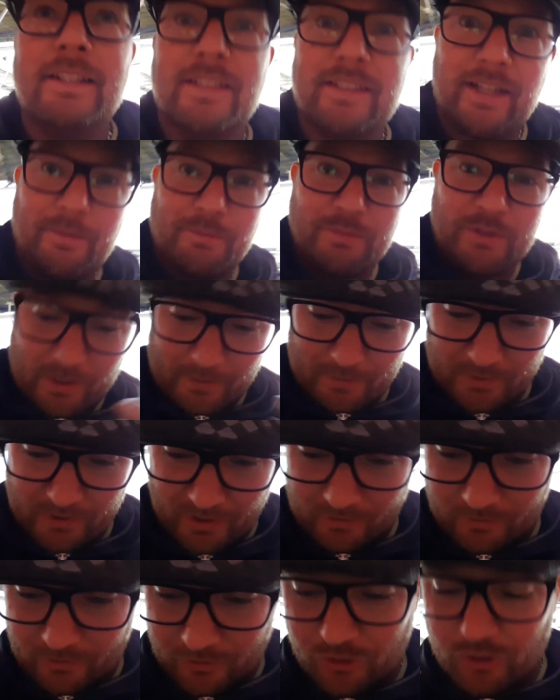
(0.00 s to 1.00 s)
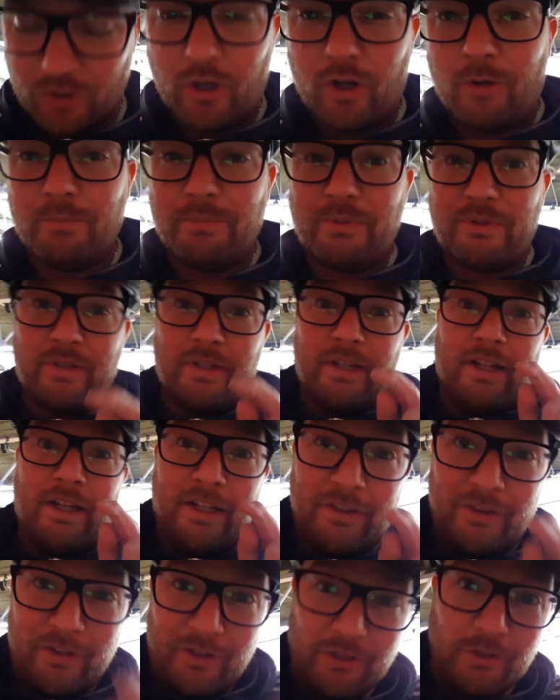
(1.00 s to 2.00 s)
Sometimes there are jobs
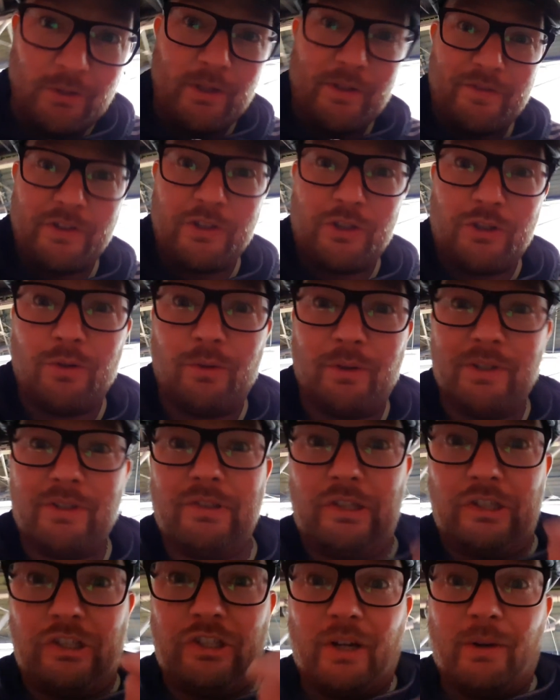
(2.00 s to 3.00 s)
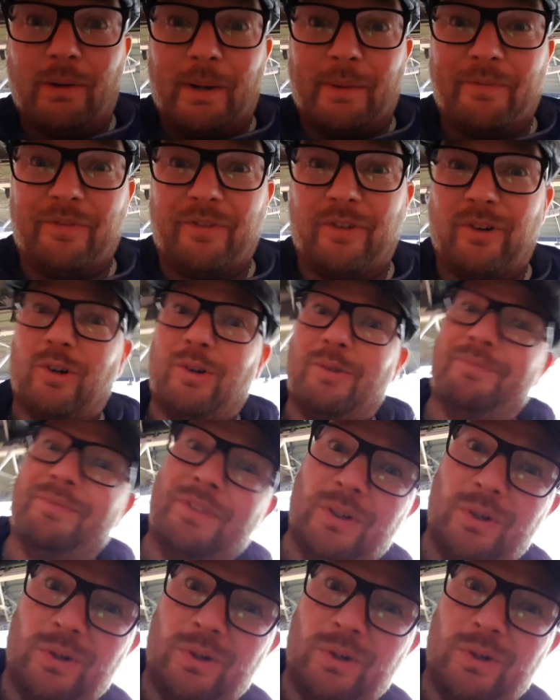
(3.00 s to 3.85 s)
that you have the choice to show up for